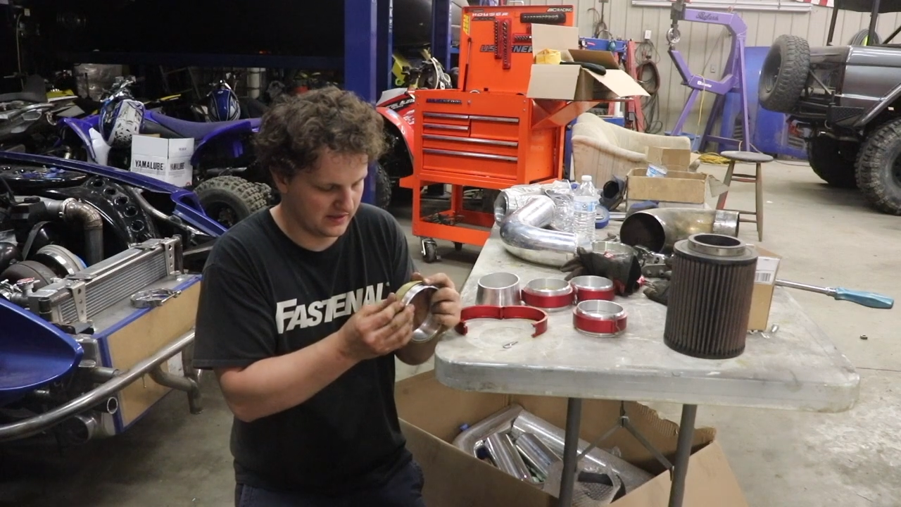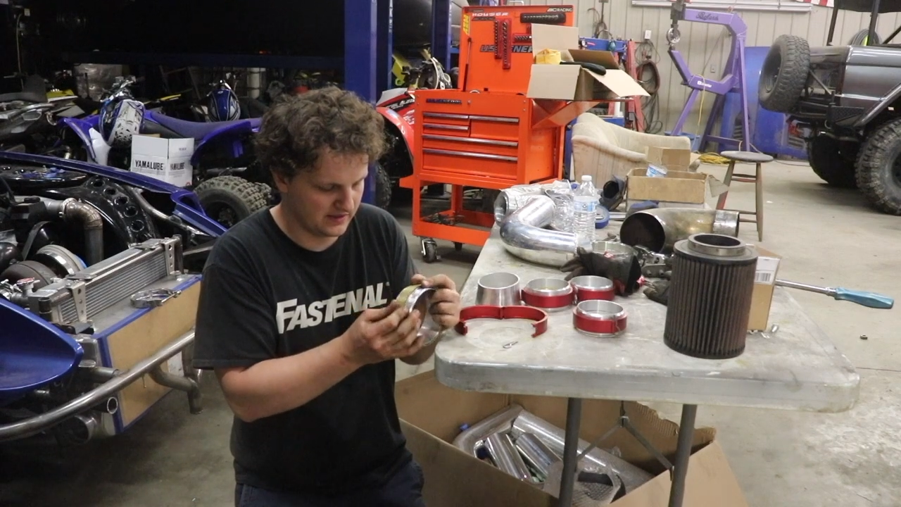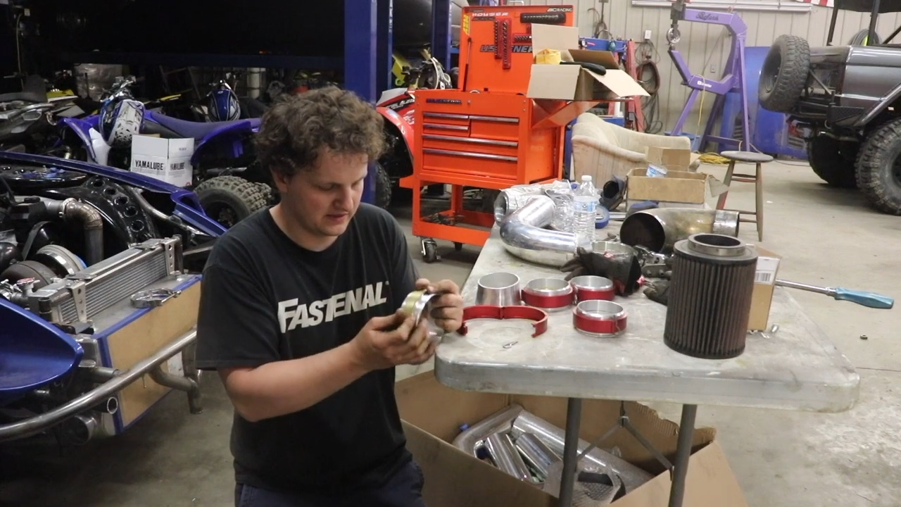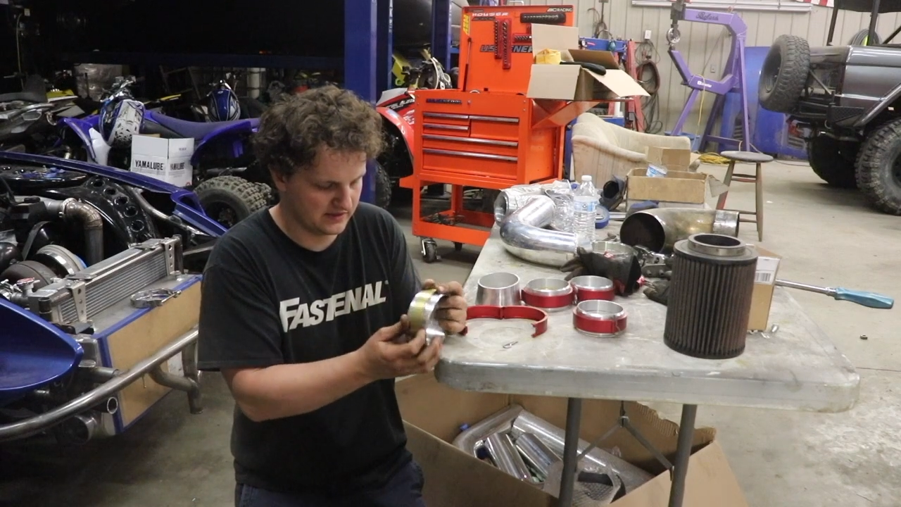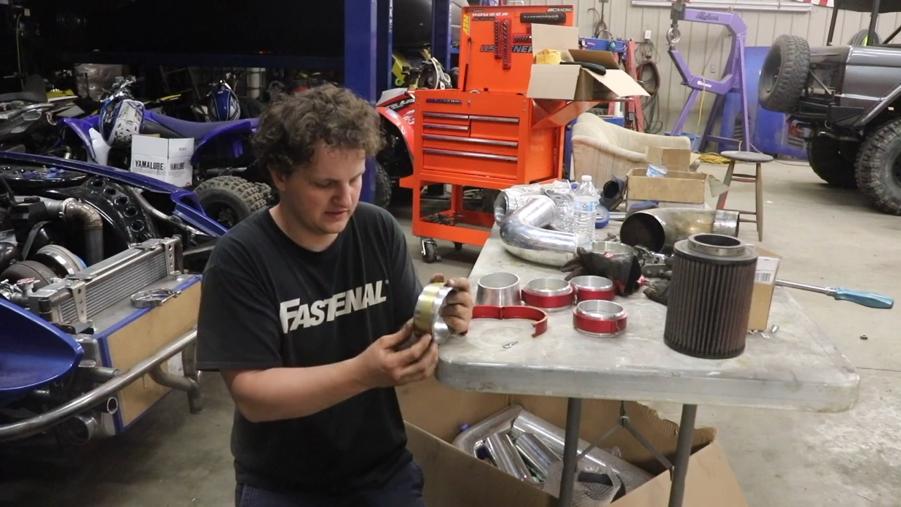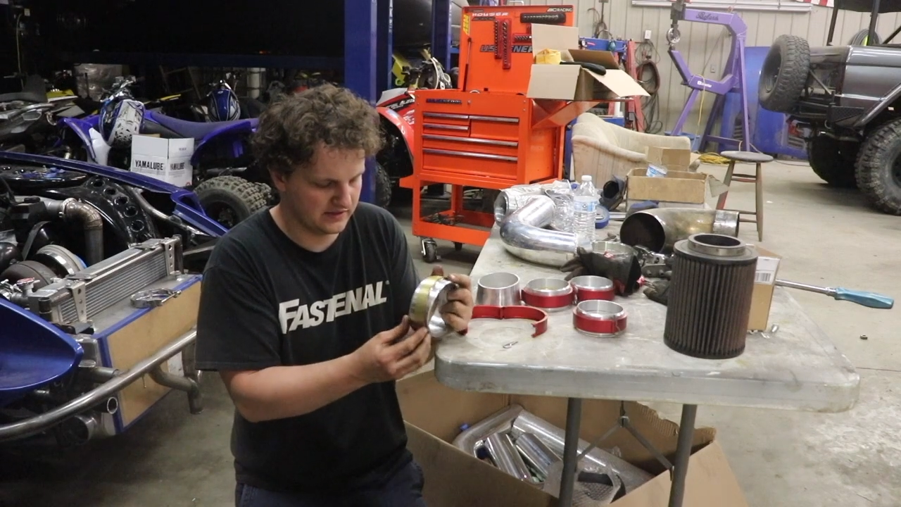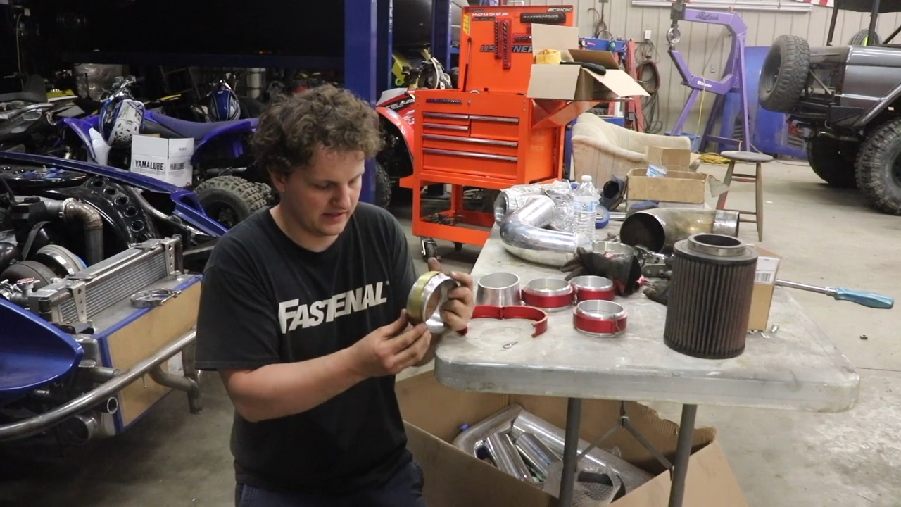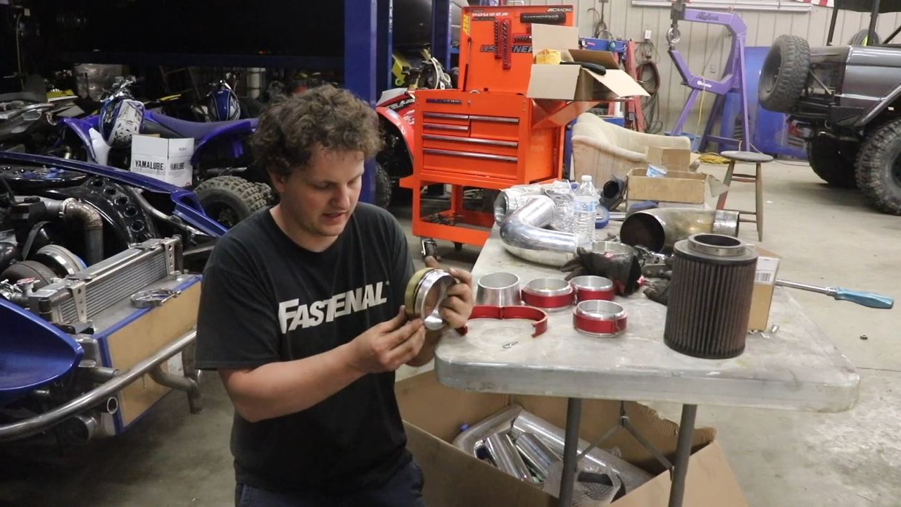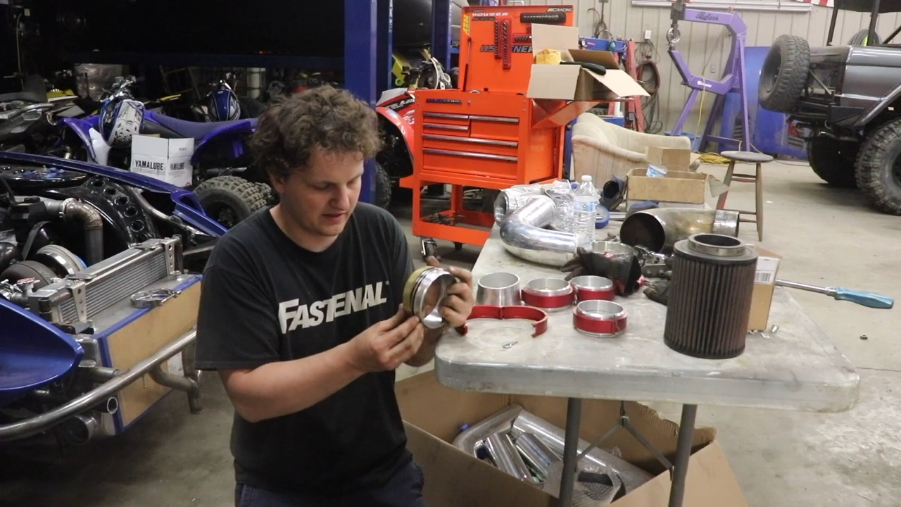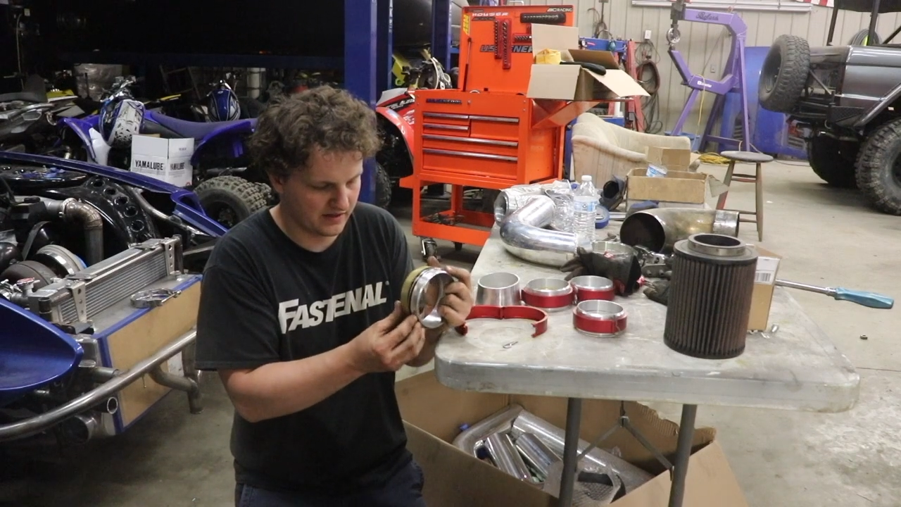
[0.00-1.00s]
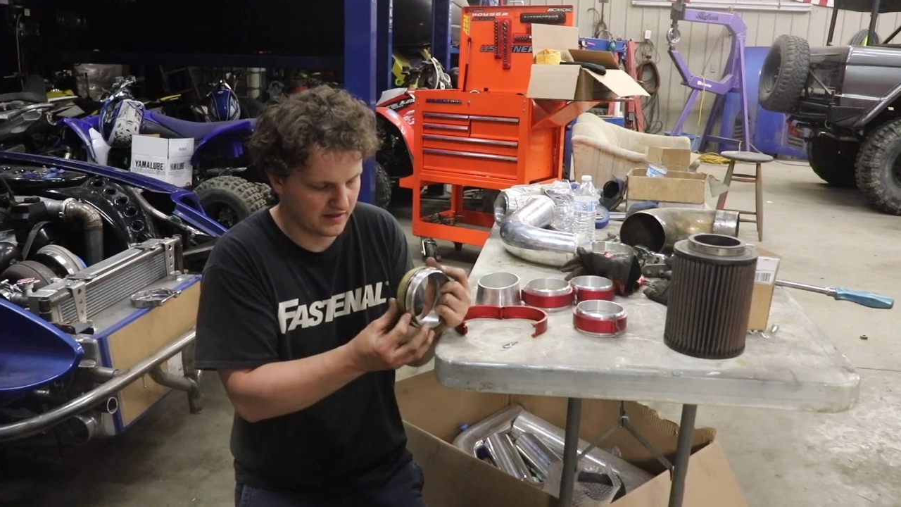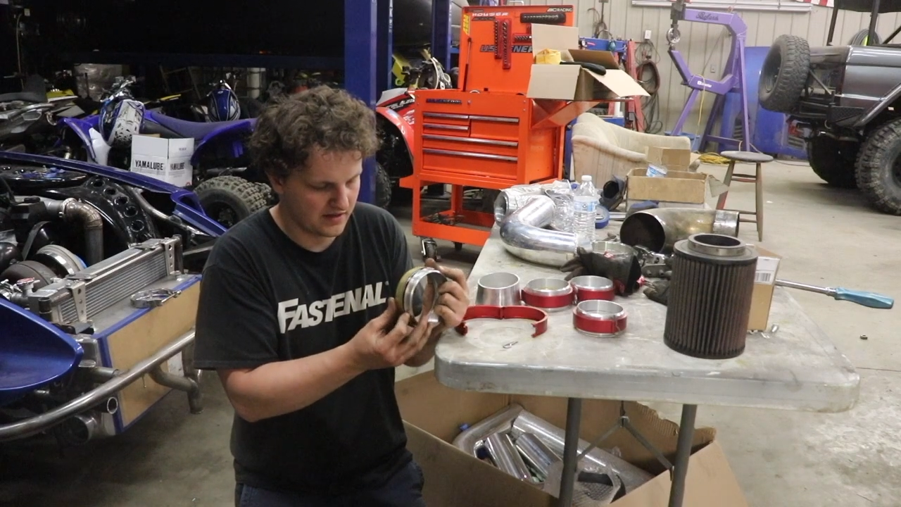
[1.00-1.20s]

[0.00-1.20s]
it slick.